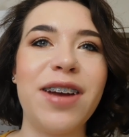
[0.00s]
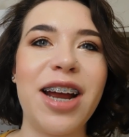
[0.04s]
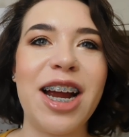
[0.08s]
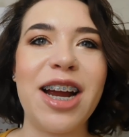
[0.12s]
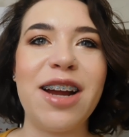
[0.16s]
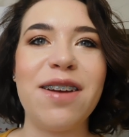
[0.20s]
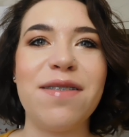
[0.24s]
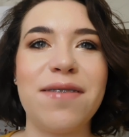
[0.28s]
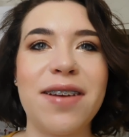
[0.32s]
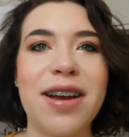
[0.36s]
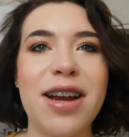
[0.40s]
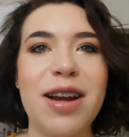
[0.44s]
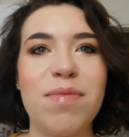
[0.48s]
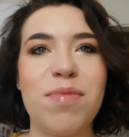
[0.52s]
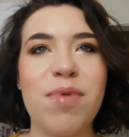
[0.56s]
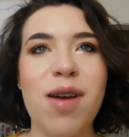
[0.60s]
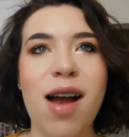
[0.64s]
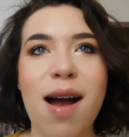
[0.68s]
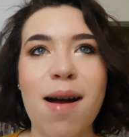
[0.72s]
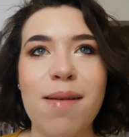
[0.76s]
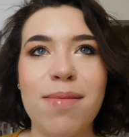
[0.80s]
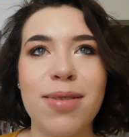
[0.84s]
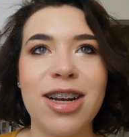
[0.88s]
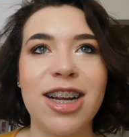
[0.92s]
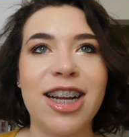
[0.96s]
Very, very
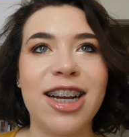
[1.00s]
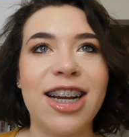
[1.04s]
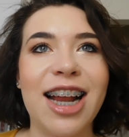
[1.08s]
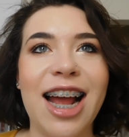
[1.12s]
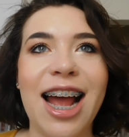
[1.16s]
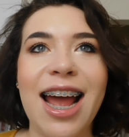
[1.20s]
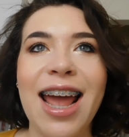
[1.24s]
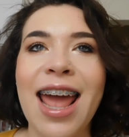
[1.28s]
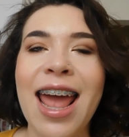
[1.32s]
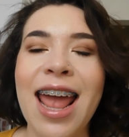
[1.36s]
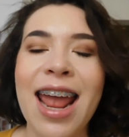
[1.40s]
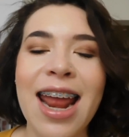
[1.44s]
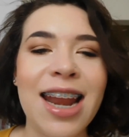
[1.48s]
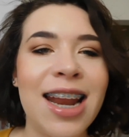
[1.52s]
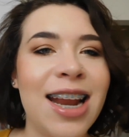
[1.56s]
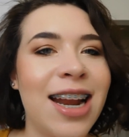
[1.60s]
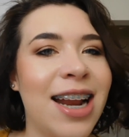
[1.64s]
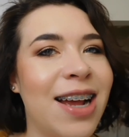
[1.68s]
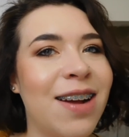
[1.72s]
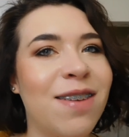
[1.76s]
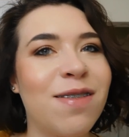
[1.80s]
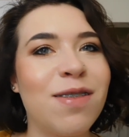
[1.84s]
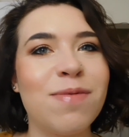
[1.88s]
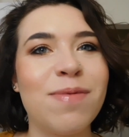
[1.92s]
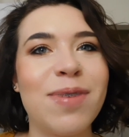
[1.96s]
prominent. I hated
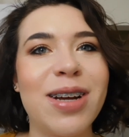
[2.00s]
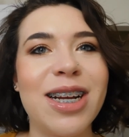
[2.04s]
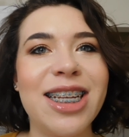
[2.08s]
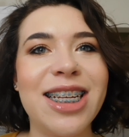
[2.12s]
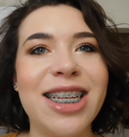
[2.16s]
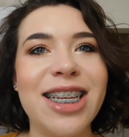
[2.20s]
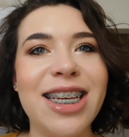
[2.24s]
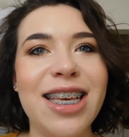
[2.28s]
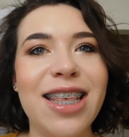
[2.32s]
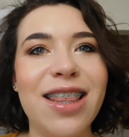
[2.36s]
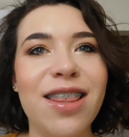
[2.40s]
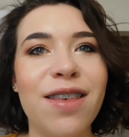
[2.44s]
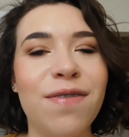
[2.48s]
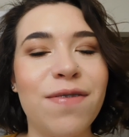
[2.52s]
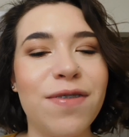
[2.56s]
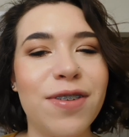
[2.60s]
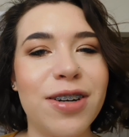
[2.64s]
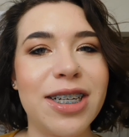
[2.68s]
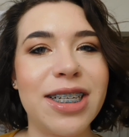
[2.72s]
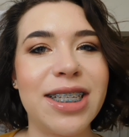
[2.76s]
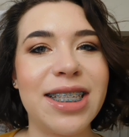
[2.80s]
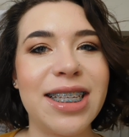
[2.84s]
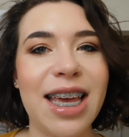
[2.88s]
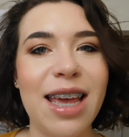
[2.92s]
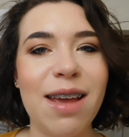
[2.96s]
it when my teeth
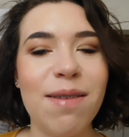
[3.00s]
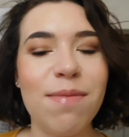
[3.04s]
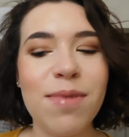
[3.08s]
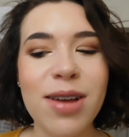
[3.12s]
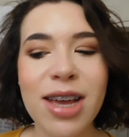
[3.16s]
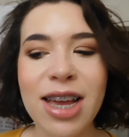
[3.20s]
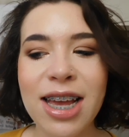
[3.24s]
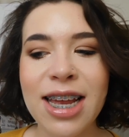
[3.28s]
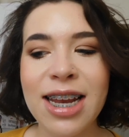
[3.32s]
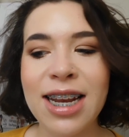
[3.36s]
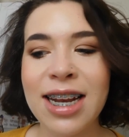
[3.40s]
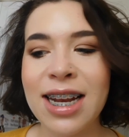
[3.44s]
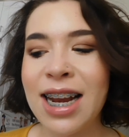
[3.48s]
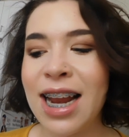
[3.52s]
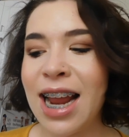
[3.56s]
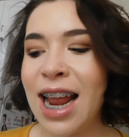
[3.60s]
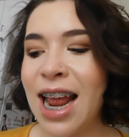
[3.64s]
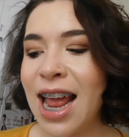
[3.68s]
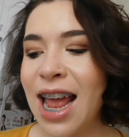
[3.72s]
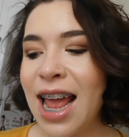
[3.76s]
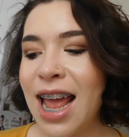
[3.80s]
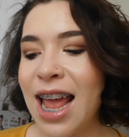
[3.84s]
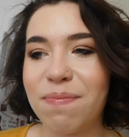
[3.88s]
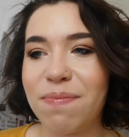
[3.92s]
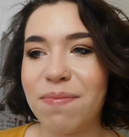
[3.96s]
first came in.
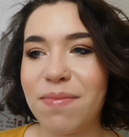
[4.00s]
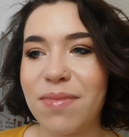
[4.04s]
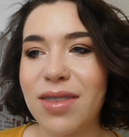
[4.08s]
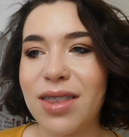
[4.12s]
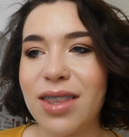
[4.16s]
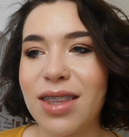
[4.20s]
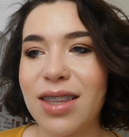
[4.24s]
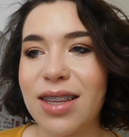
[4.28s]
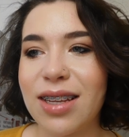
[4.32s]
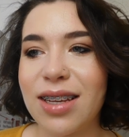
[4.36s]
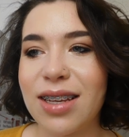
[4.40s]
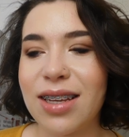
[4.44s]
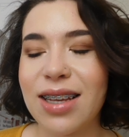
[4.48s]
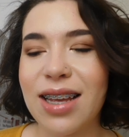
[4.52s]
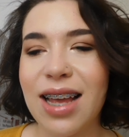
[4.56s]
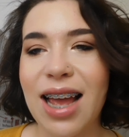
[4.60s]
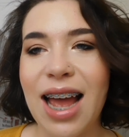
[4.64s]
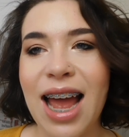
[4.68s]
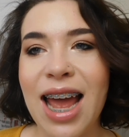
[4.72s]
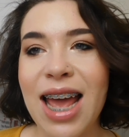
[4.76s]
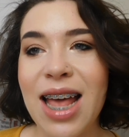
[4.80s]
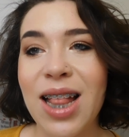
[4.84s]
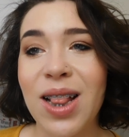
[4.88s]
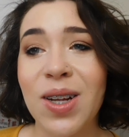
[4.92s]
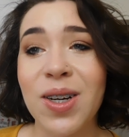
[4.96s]

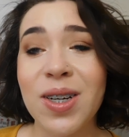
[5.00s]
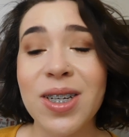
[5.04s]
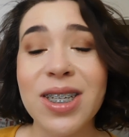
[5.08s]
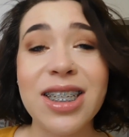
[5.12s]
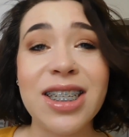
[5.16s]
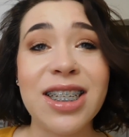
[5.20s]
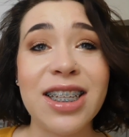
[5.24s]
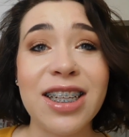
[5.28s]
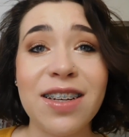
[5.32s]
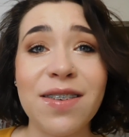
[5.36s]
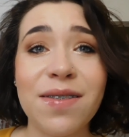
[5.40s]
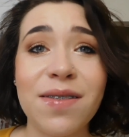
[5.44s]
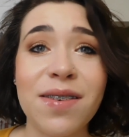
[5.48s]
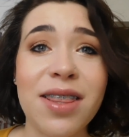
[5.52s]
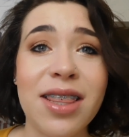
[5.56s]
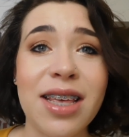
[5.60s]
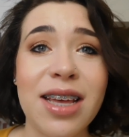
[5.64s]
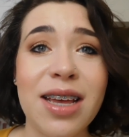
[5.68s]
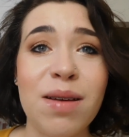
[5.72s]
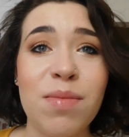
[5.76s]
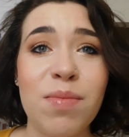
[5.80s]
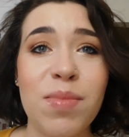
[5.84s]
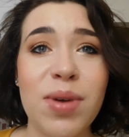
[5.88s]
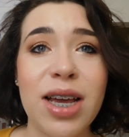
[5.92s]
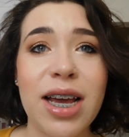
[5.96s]
I learned to live with
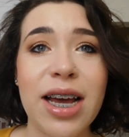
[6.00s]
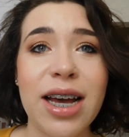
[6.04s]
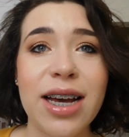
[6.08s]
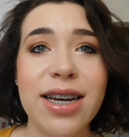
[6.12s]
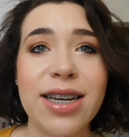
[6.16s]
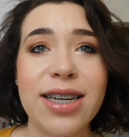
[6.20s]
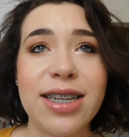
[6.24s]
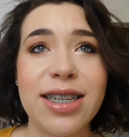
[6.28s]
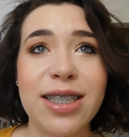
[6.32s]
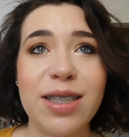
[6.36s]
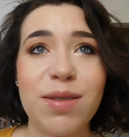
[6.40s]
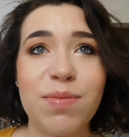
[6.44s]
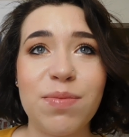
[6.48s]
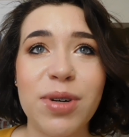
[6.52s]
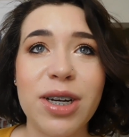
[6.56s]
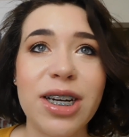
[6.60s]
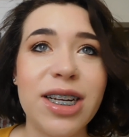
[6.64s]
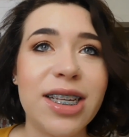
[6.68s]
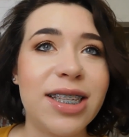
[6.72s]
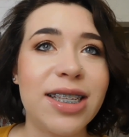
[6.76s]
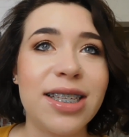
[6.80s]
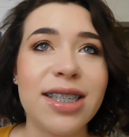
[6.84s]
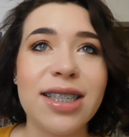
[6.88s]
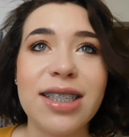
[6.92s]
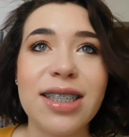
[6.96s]
it because
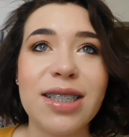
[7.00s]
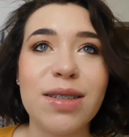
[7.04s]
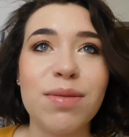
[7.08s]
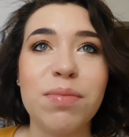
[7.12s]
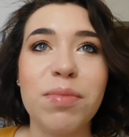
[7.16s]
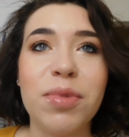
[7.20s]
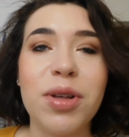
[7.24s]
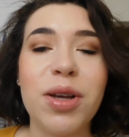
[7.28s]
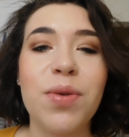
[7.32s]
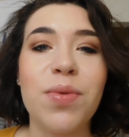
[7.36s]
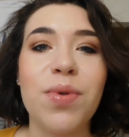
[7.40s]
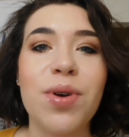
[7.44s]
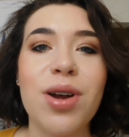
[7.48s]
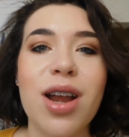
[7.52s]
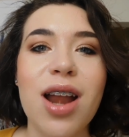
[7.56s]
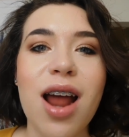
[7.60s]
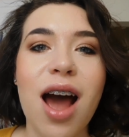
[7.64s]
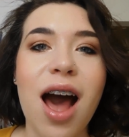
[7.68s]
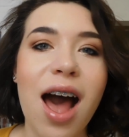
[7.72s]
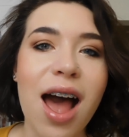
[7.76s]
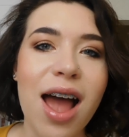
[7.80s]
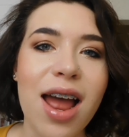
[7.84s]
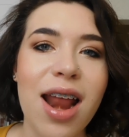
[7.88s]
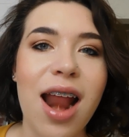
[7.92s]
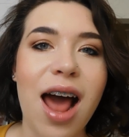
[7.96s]
braces simply were
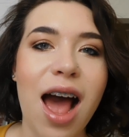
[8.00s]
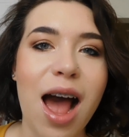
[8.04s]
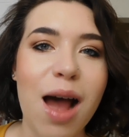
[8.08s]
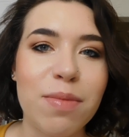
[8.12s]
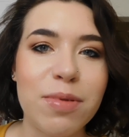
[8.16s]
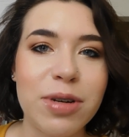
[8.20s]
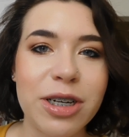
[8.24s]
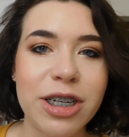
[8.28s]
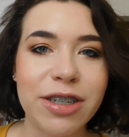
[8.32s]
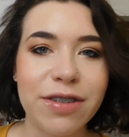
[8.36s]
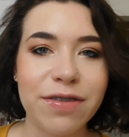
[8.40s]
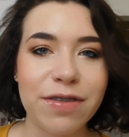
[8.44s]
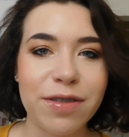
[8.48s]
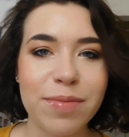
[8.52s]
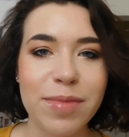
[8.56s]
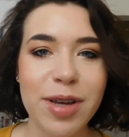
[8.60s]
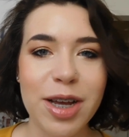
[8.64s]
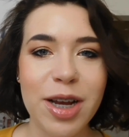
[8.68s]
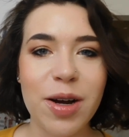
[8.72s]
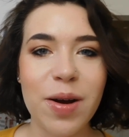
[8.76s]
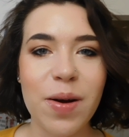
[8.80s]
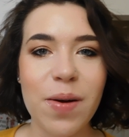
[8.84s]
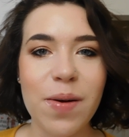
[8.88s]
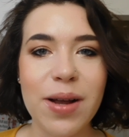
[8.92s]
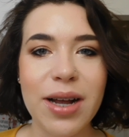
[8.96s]
not an option for
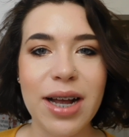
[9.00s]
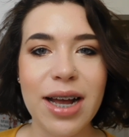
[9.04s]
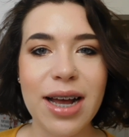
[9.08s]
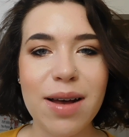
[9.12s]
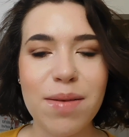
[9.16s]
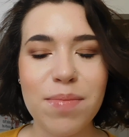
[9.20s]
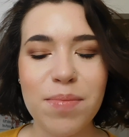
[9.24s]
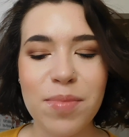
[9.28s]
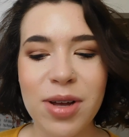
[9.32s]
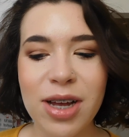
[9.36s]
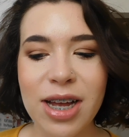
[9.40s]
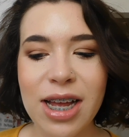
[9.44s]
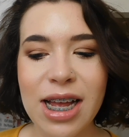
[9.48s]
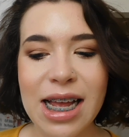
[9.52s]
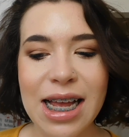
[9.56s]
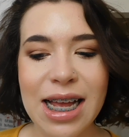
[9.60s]
me growing up.